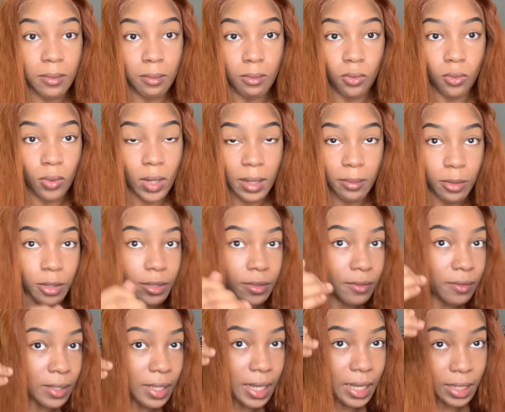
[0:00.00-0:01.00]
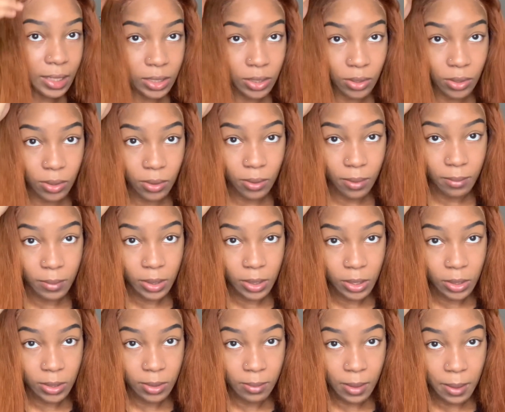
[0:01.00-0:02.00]
way more flat, so I'm gonna
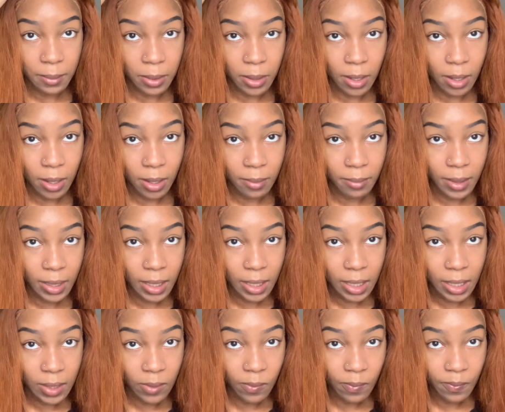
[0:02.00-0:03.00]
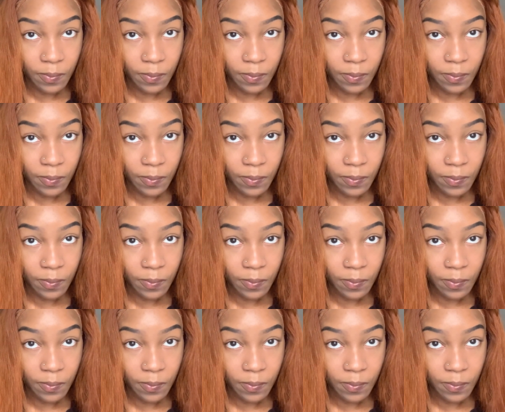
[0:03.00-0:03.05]
use my pomade.